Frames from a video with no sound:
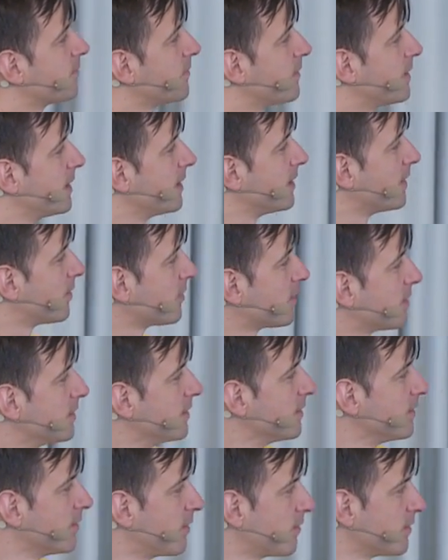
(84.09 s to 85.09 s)
they now
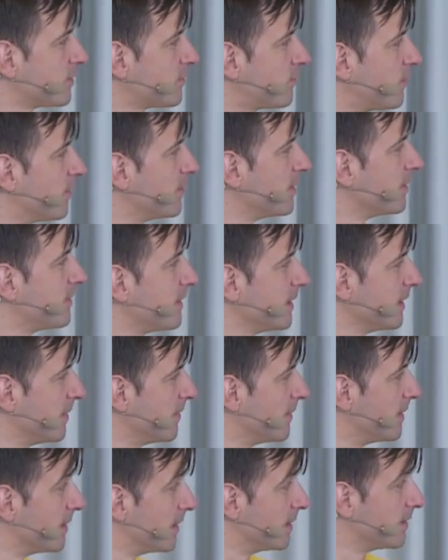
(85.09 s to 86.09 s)
can nourish from it
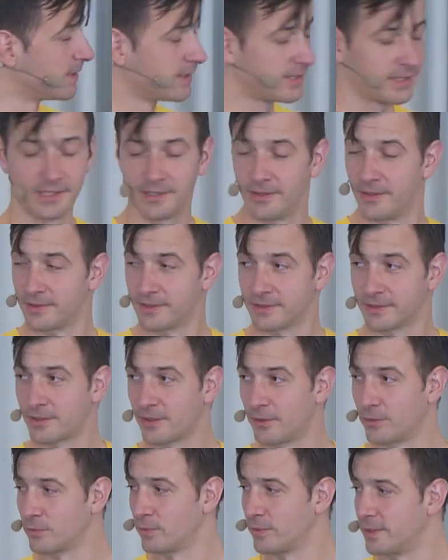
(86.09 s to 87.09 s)
in the, in the
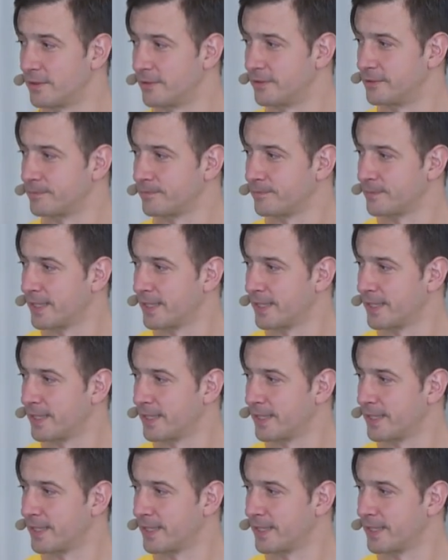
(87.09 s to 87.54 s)
cold winter.